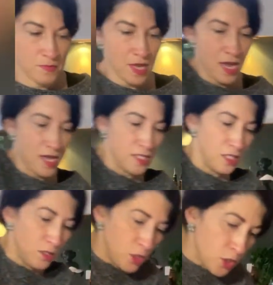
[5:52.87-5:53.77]
and
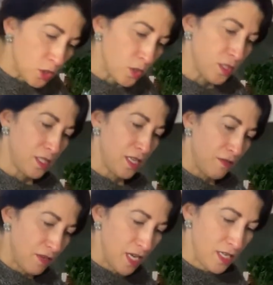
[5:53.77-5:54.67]
toss that
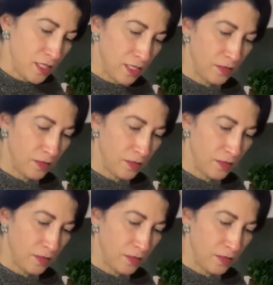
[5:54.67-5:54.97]
around.